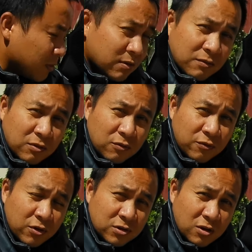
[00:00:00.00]
if you
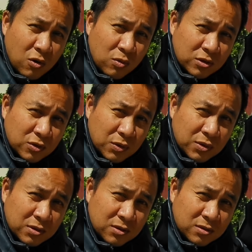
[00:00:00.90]
first own a
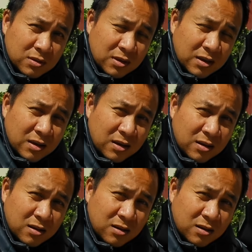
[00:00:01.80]
scooter, and